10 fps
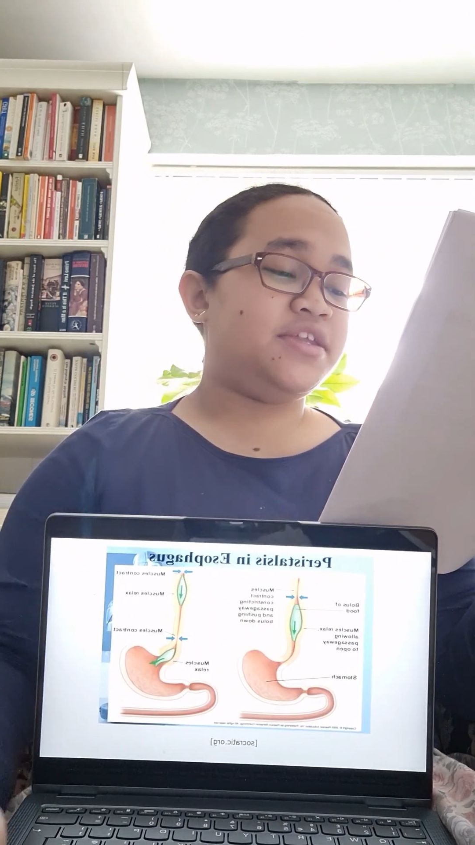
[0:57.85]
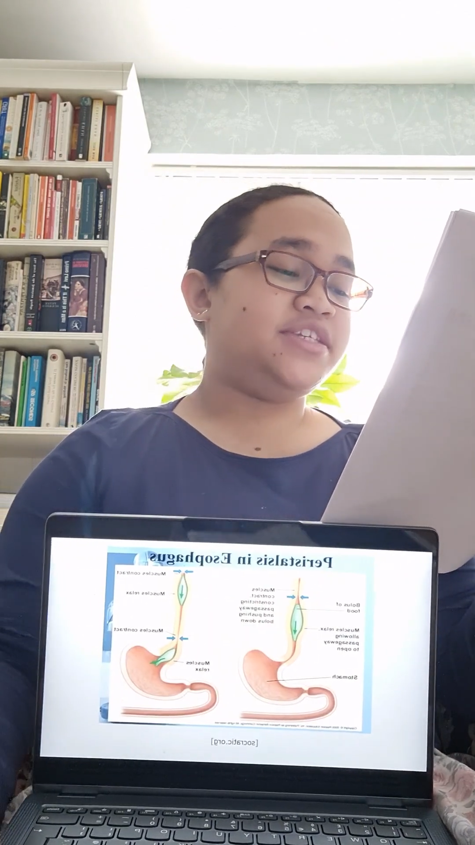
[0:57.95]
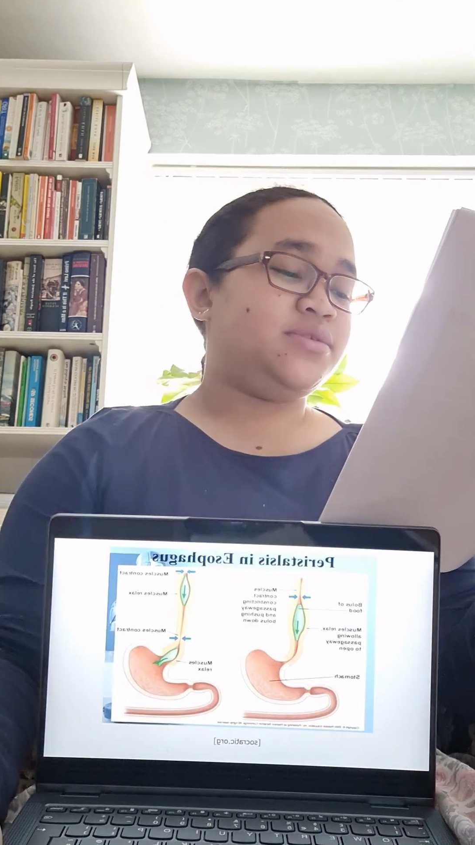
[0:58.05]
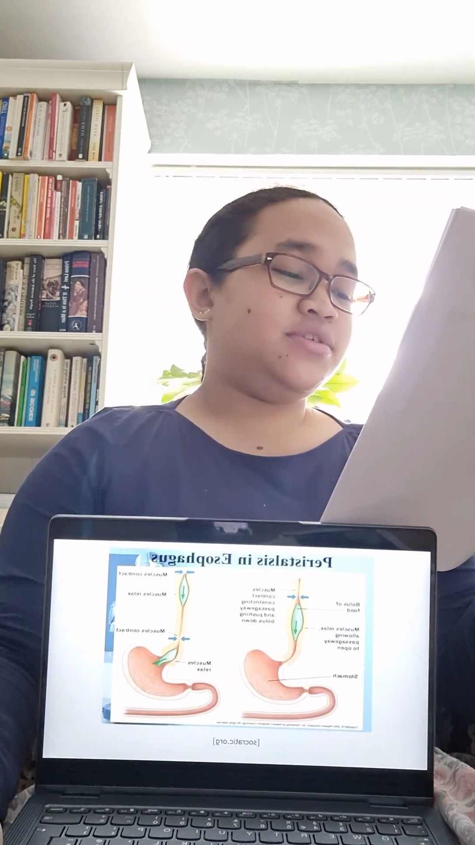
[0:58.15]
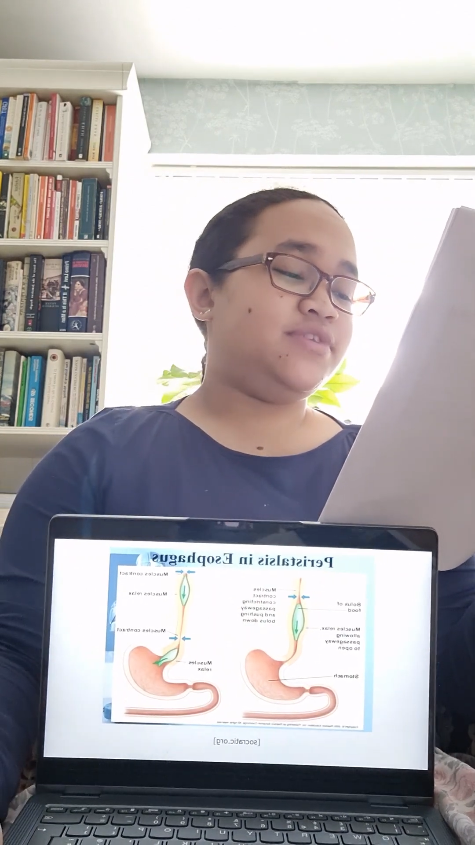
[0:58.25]
that is
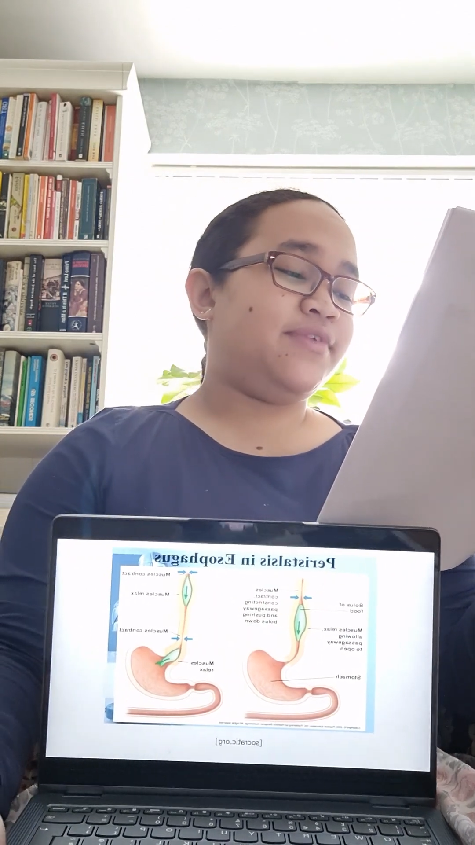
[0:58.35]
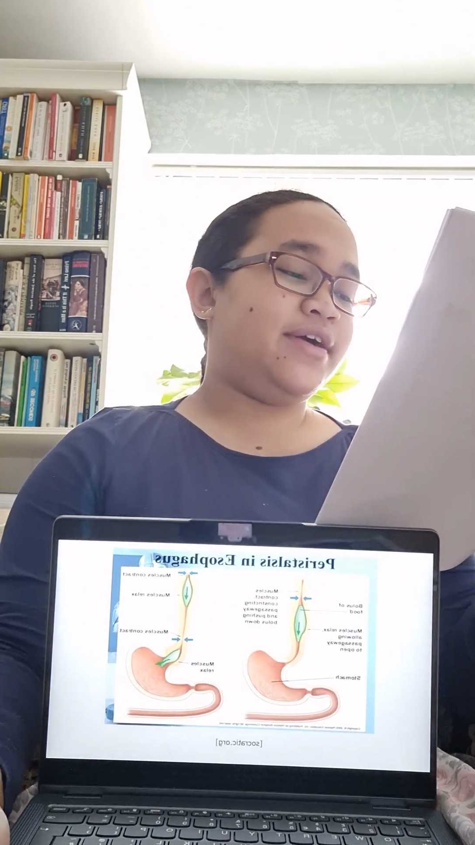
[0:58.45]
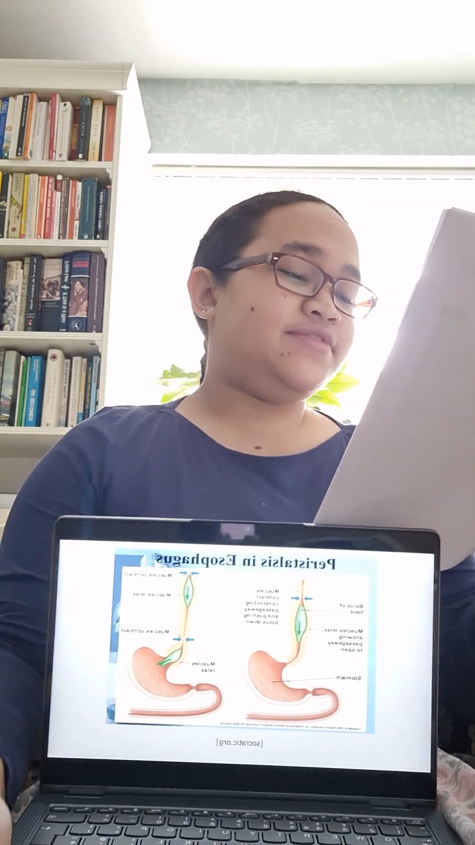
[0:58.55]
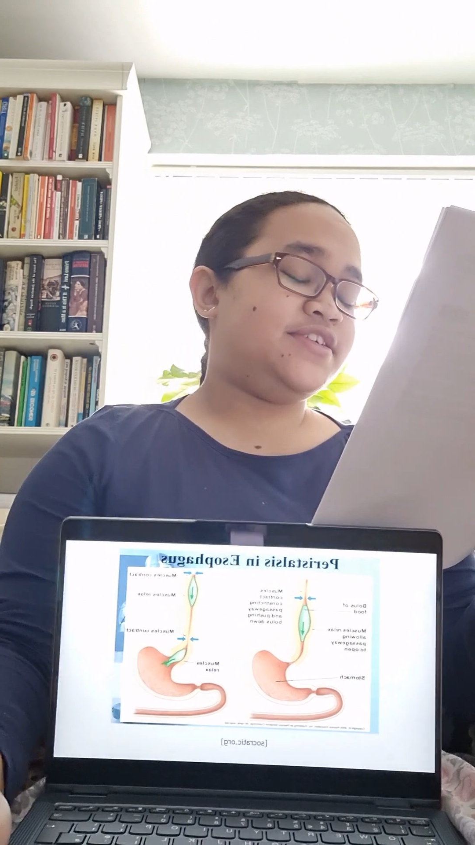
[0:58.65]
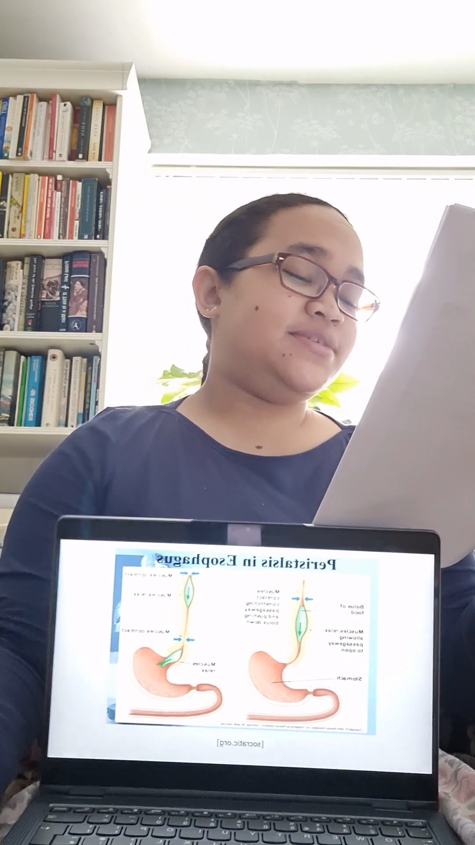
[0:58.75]

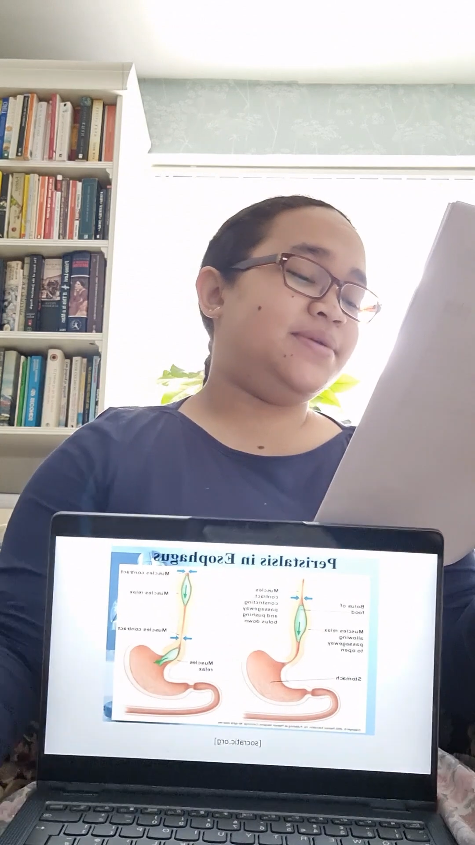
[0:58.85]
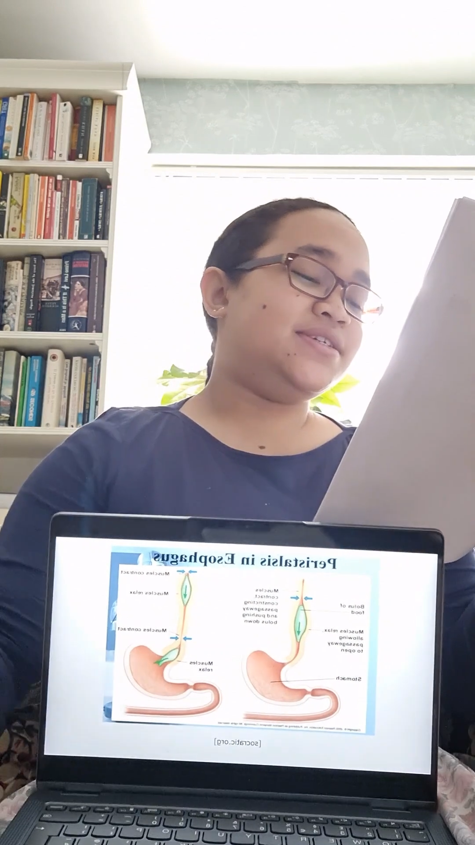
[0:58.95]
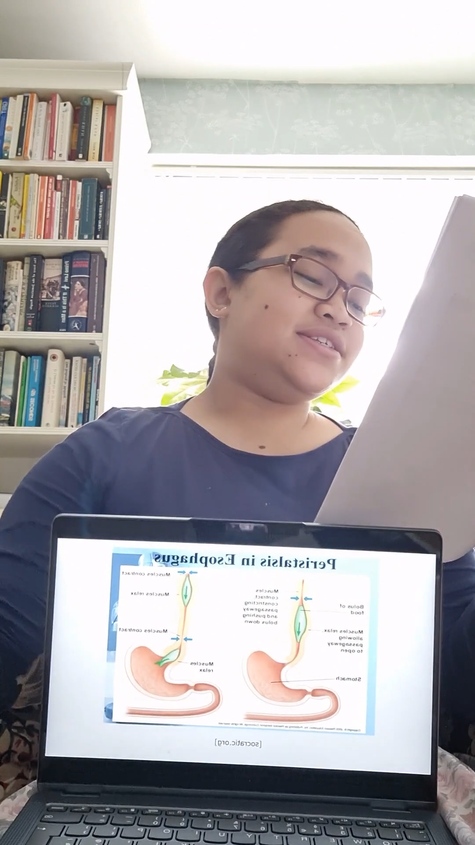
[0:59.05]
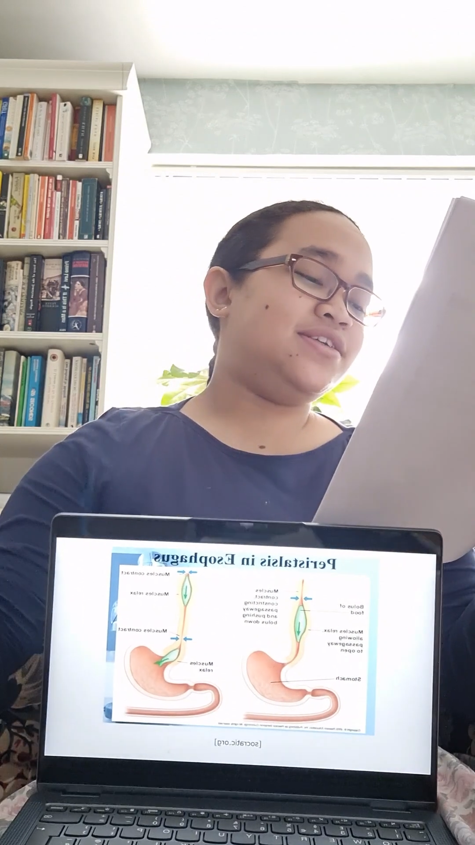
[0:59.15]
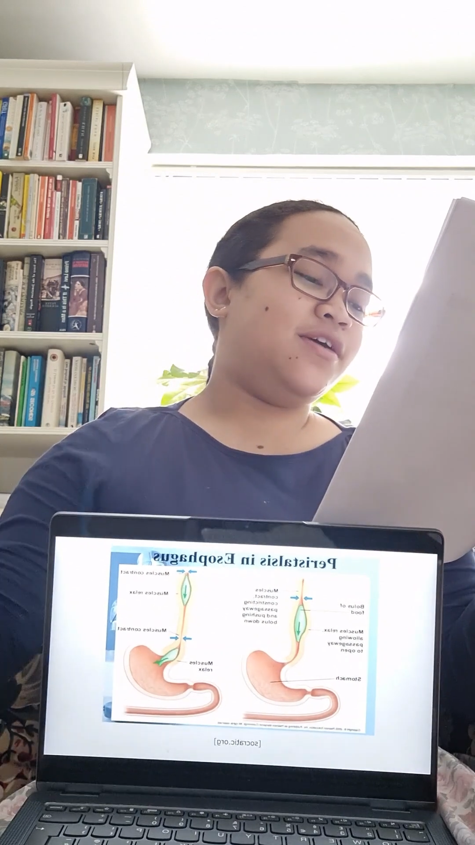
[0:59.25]
25
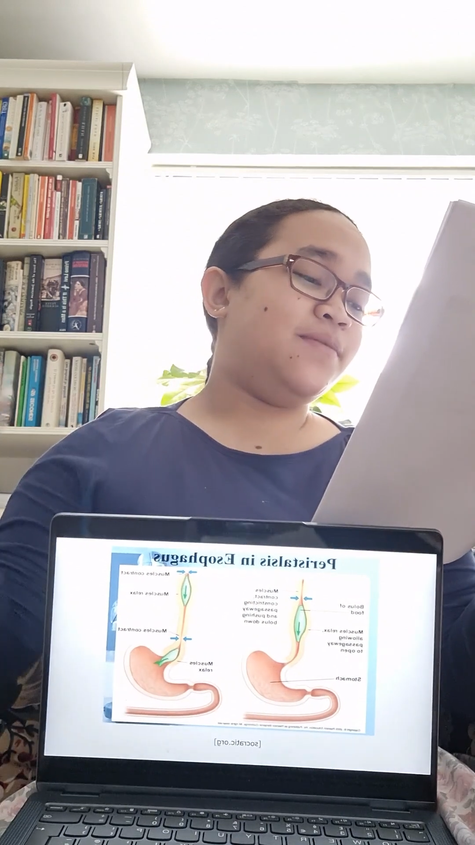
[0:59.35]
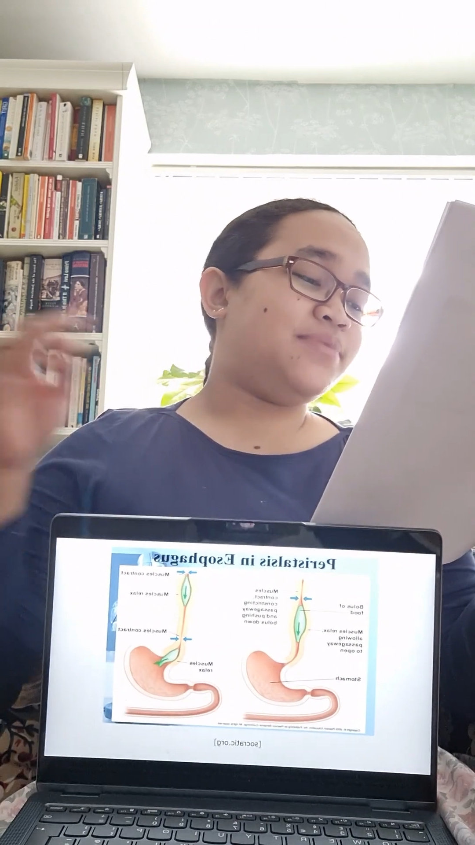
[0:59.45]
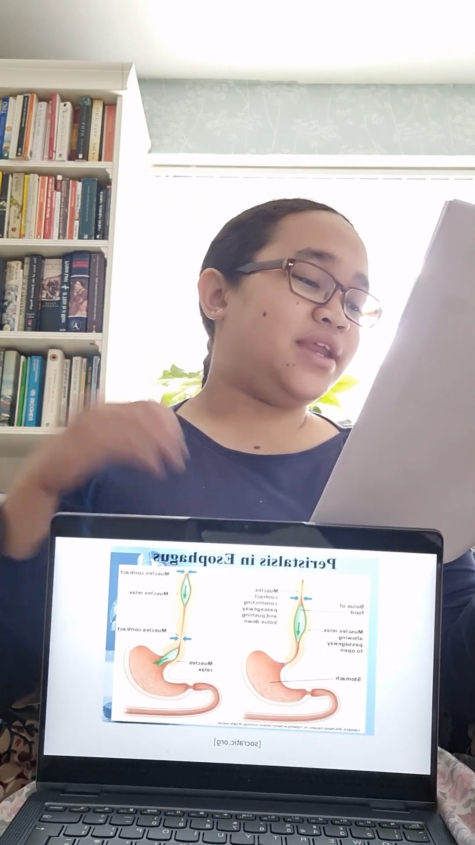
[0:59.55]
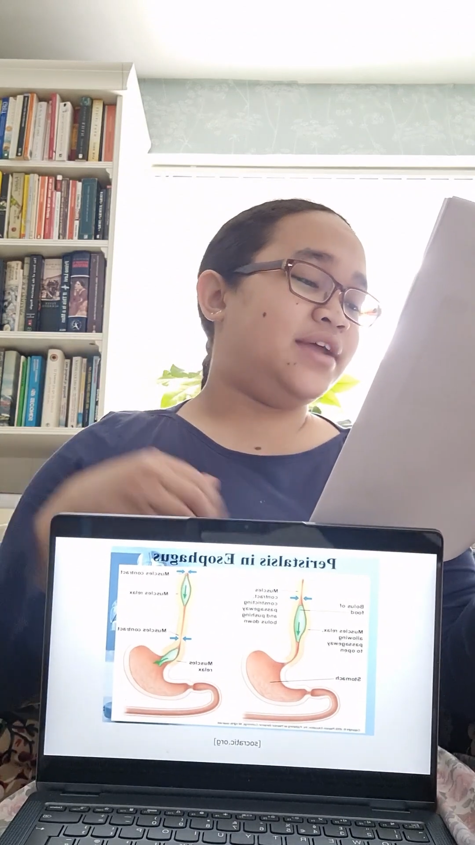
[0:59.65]
centimeters long